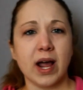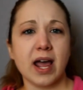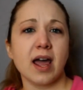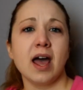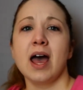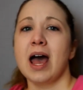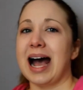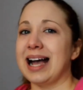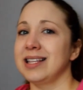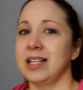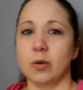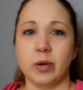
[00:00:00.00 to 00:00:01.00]
way,
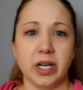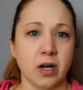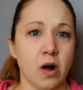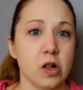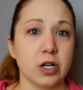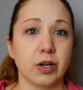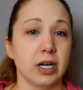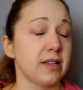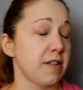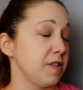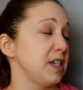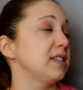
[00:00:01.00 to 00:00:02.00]
I think we can all agree
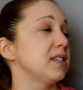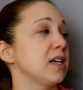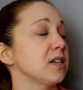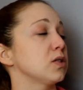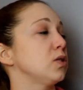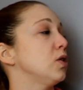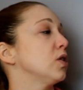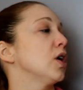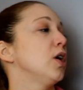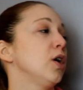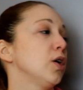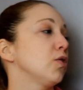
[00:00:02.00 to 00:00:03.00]
that these things look
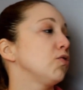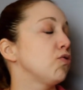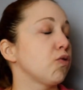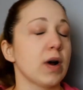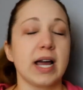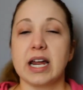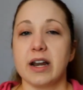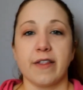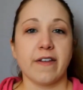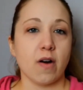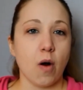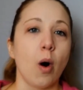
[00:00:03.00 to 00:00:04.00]
great.
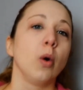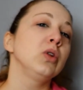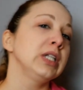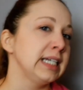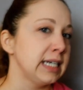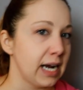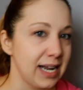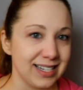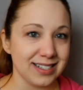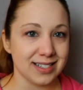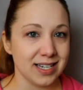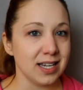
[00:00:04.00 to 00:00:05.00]
They're only
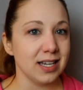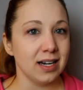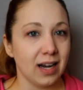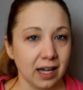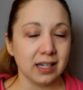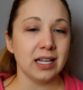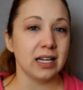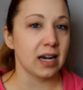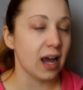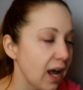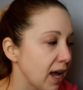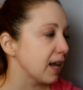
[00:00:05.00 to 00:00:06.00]

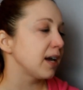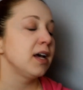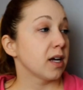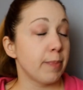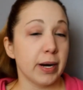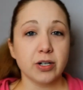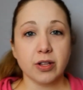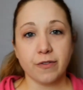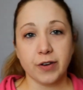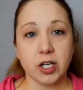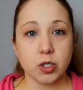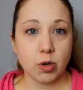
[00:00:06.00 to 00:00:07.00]
$19.99 compared to the
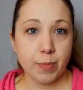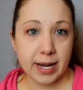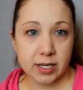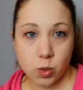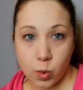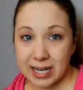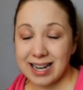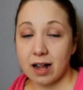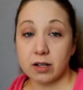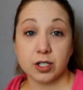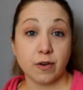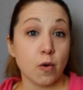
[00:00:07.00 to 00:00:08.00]
figures we were paying
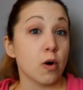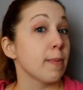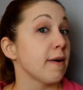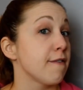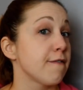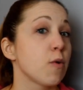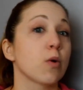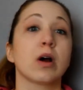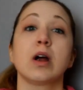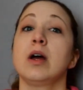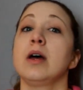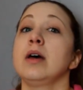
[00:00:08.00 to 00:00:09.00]
$20 for before.